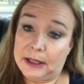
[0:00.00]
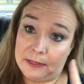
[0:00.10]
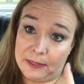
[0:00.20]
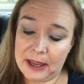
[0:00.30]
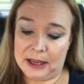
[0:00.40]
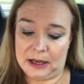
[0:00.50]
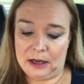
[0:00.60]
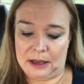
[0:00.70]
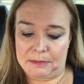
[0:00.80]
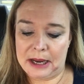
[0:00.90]
Then
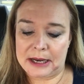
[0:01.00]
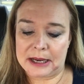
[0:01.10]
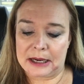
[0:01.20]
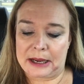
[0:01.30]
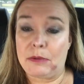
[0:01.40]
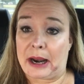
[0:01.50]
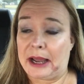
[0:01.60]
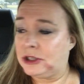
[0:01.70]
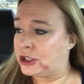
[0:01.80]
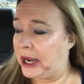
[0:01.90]
immediately when
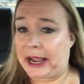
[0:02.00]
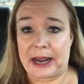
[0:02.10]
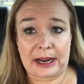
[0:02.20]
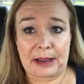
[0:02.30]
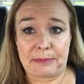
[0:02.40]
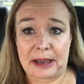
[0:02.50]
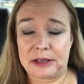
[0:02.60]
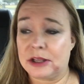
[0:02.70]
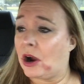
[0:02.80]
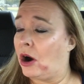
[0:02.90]
I check out and I come back
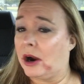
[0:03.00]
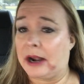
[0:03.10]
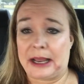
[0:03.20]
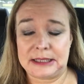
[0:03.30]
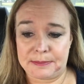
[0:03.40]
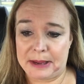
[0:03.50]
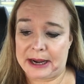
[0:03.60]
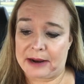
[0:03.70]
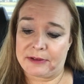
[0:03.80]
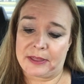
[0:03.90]
to the car and I
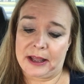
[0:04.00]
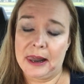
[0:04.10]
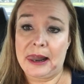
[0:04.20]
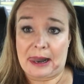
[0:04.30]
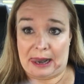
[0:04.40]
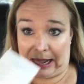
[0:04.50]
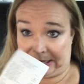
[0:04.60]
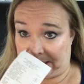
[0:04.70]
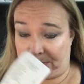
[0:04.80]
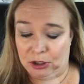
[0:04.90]
submit everything, I
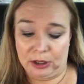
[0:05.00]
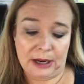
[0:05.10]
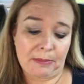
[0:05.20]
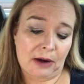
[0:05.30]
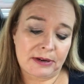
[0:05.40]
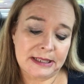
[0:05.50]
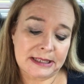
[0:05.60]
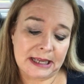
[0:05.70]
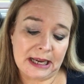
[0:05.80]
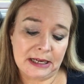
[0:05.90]
double look at my
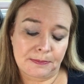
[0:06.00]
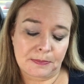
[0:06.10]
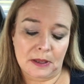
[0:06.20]
receipt.